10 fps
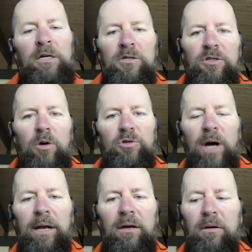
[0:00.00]
So
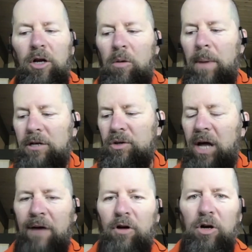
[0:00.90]
trying to, make sure
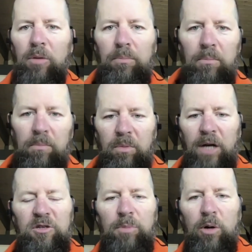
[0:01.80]
you have all your
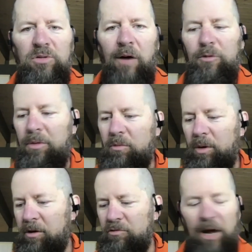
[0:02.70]
nuts and bolts covered
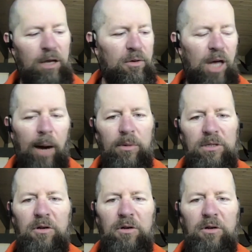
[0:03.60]
with your regular cameras,